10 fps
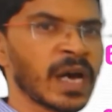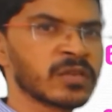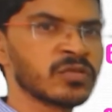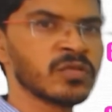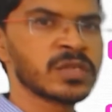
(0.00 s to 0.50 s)

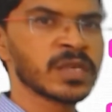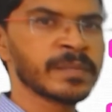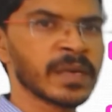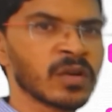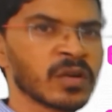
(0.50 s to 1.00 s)
are used
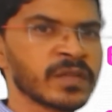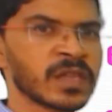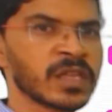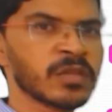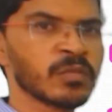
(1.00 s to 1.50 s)
up along
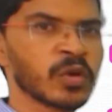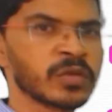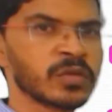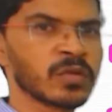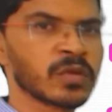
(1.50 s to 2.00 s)
with 6
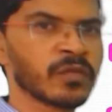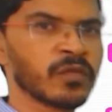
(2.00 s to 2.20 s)
molecules of